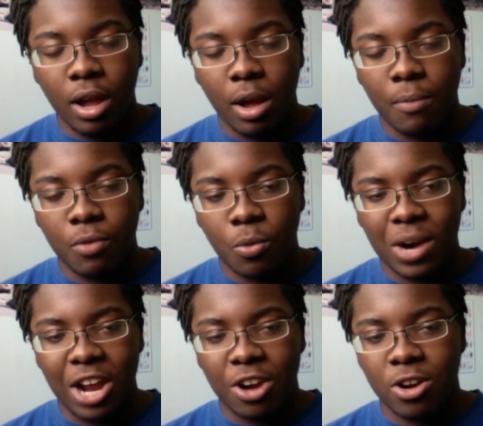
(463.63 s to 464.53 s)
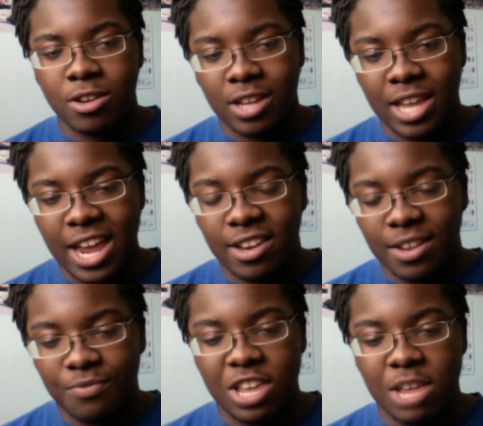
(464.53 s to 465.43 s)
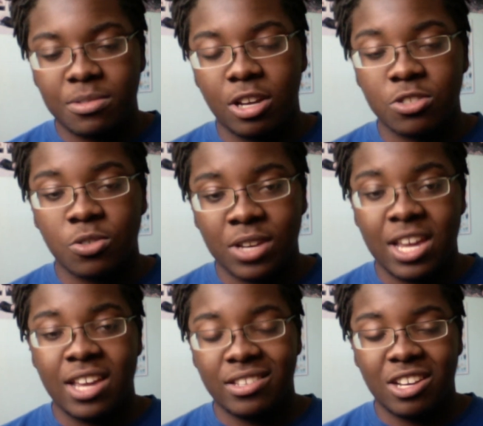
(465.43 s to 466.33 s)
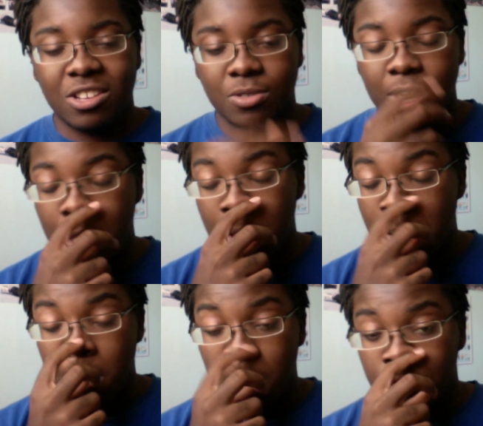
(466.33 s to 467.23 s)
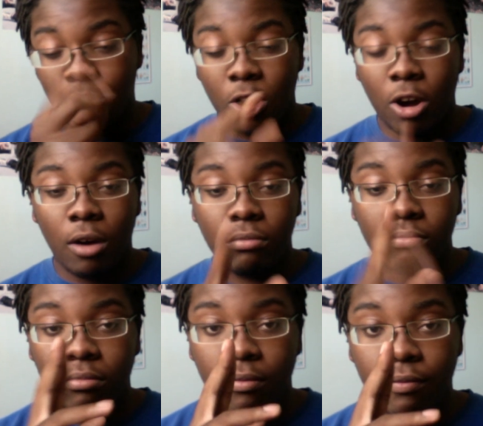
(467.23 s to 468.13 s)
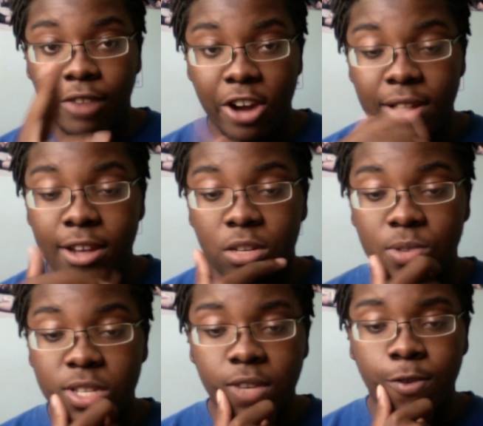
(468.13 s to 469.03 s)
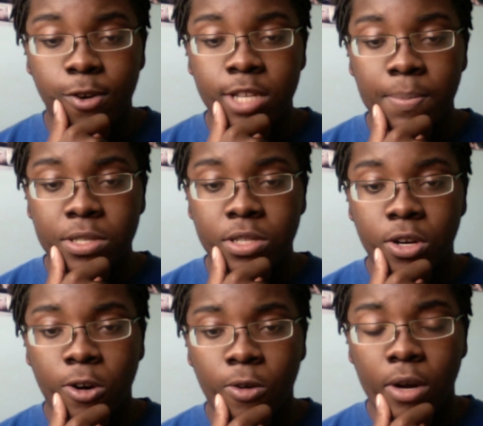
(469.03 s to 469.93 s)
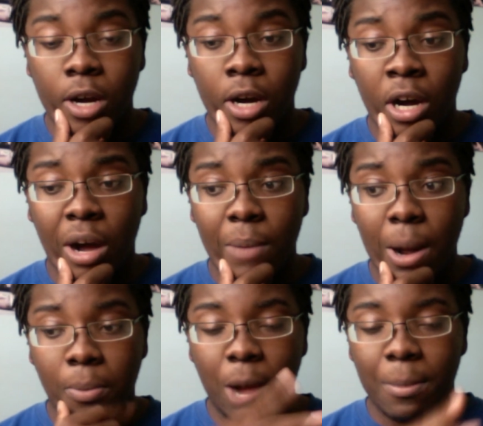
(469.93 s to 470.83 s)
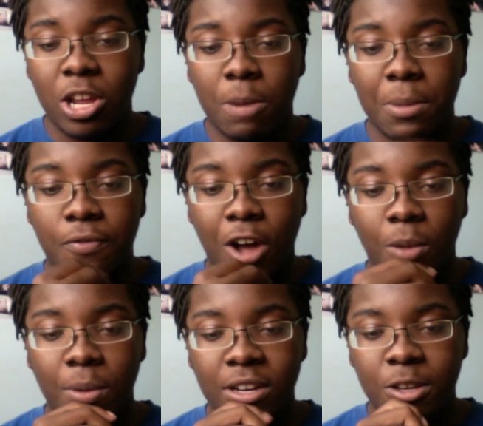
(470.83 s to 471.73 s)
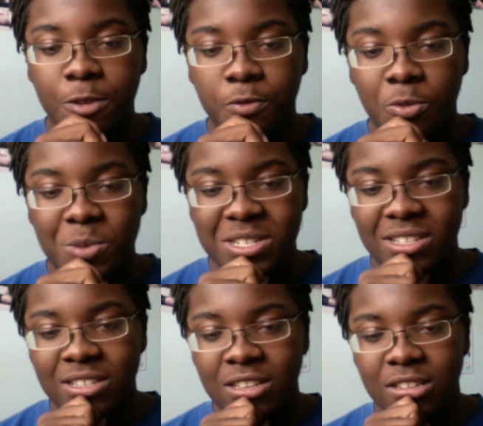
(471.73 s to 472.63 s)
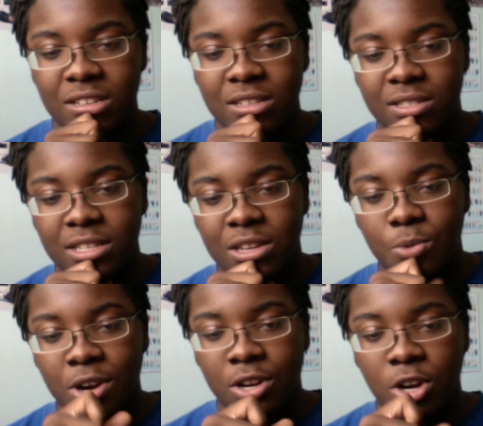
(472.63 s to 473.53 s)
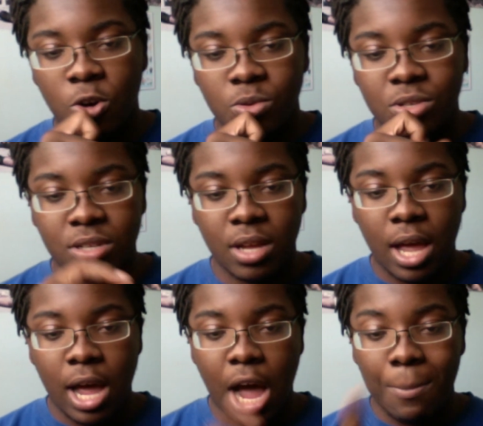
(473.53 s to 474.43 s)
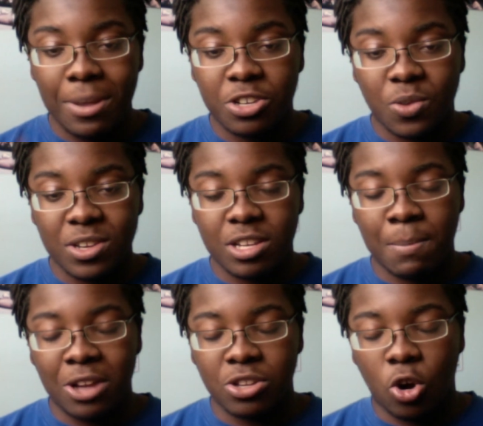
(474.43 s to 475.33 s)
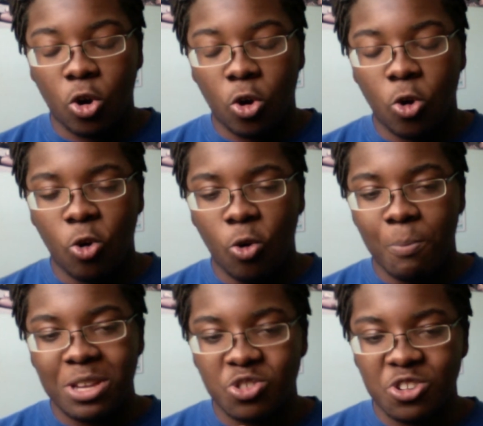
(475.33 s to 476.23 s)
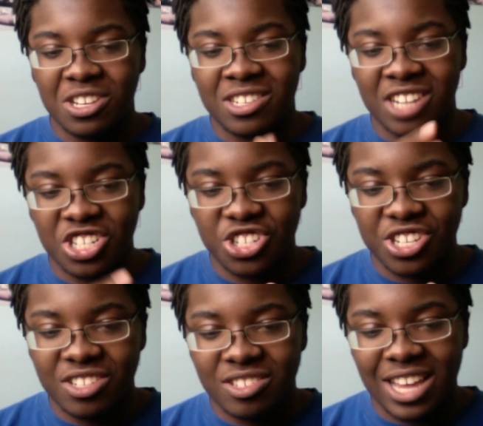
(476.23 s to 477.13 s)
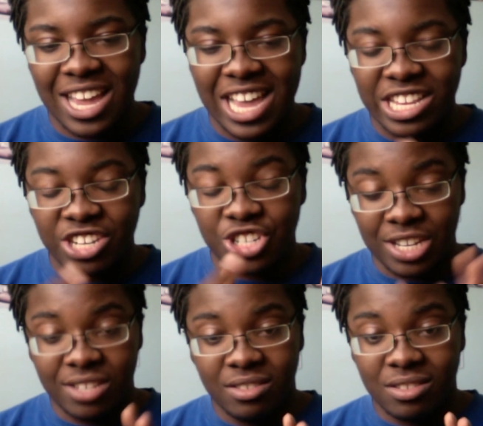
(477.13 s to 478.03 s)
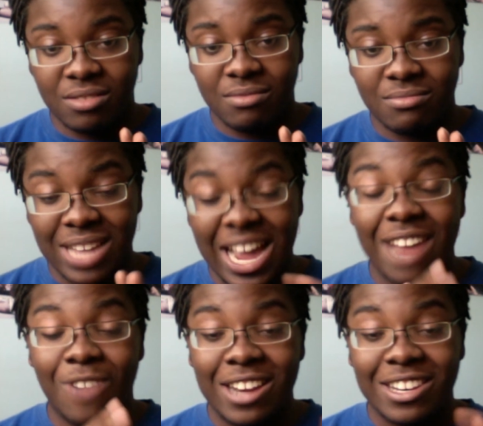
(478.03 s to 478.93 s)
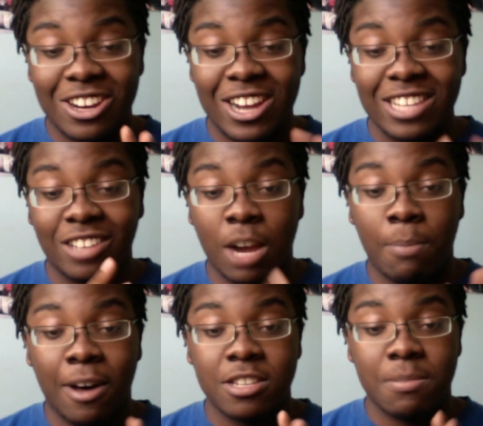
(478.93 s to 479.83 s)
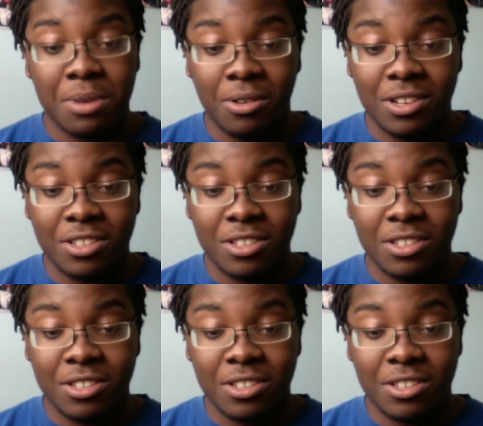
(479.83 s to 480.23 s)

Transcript: from what I heard, the ending theme sounds okay. It sounds okay. Overall, very interesting first episode. I'm probably going to be following this for the rest of the season, see where it goes. I'm interested about the whole mystery of the dungeons and the jinns. That right there has a lot of possibilities,